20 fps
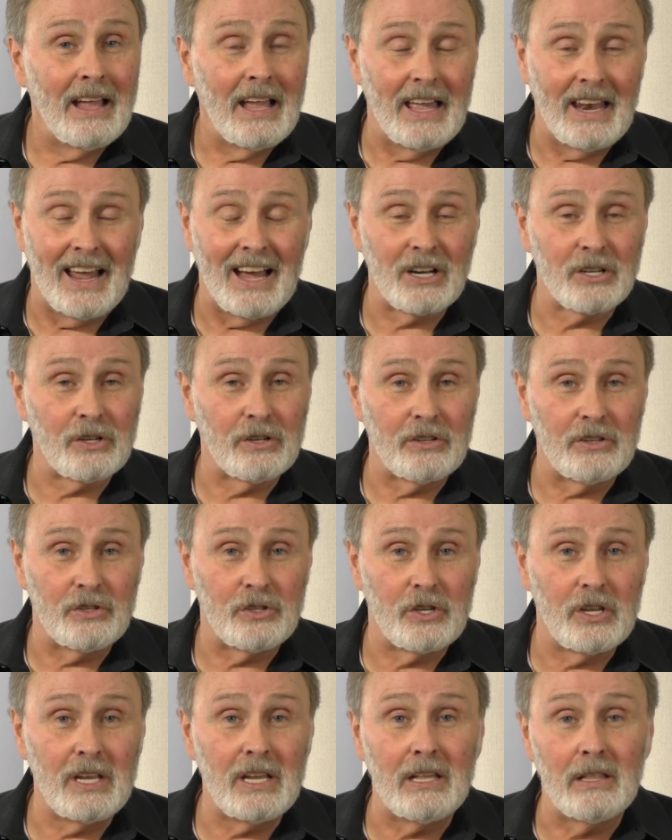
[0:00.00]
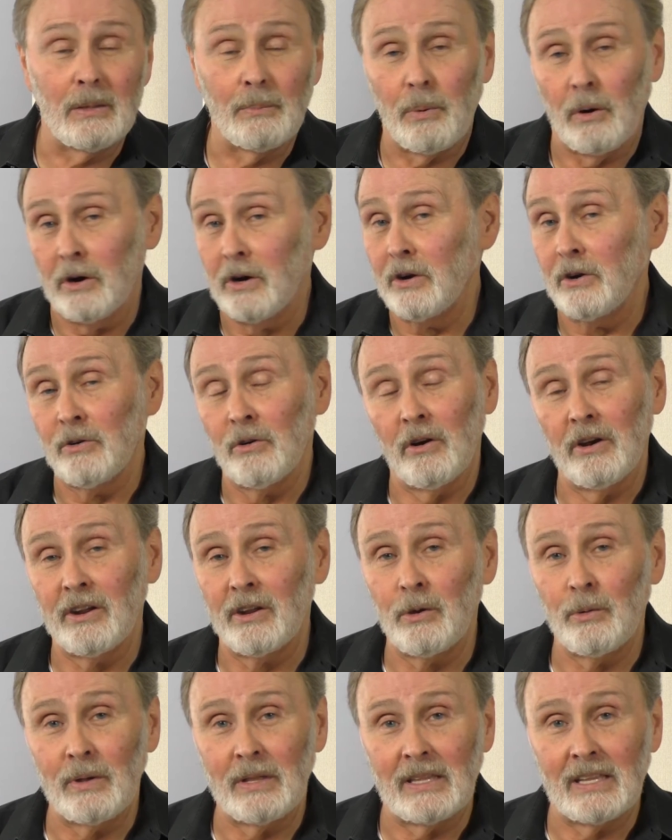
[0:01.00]
and actually see the partner
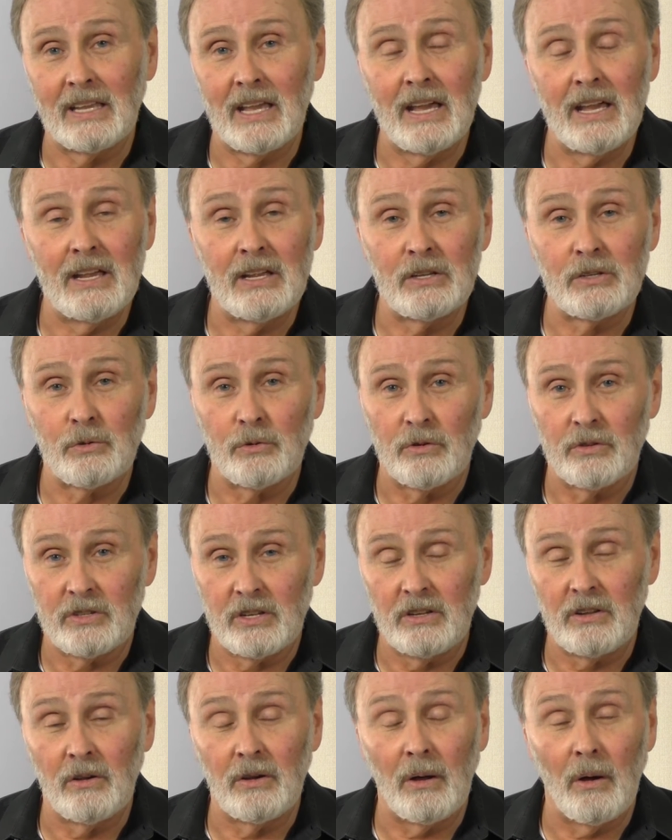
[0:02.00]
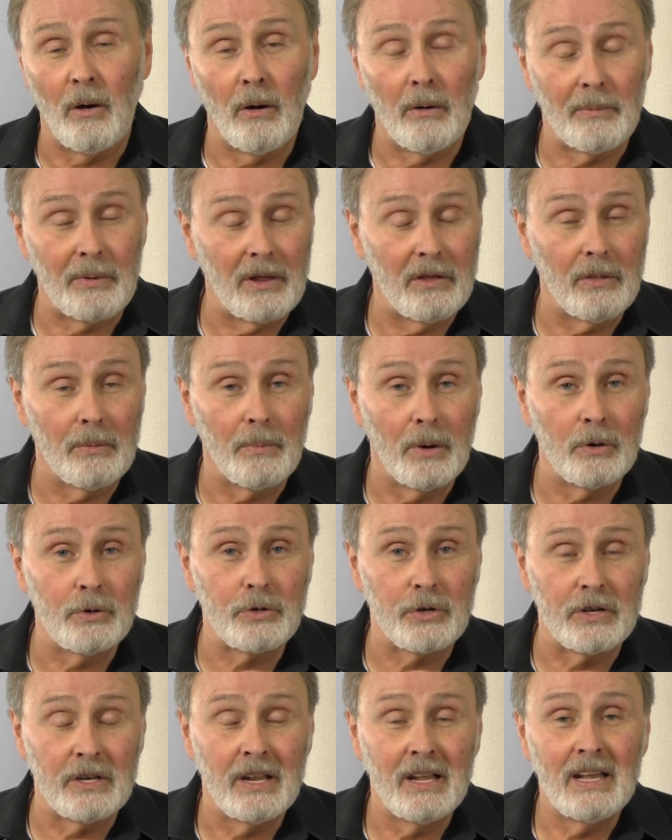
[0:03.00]
arguing the case or see him argue the
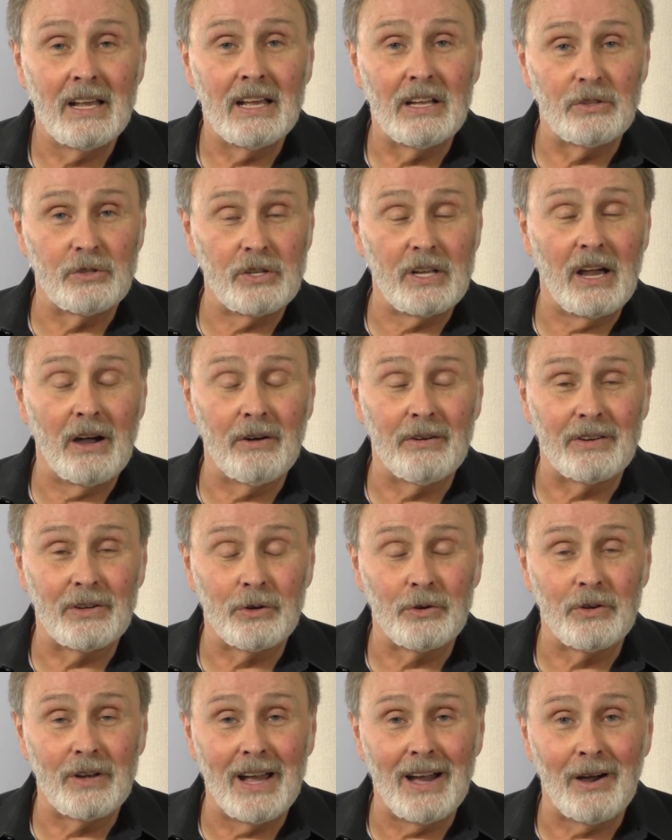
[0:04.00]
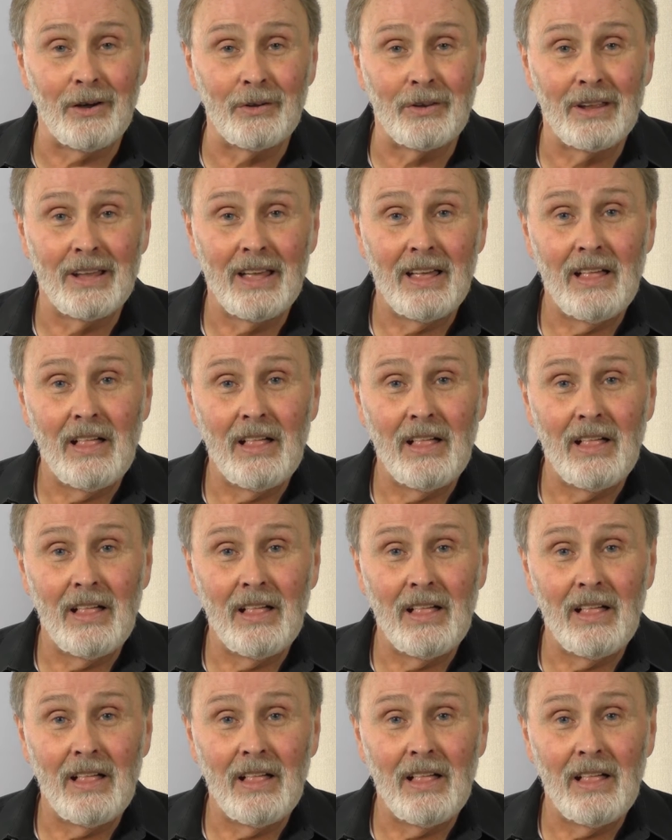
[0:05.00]
motion and see how it turned out,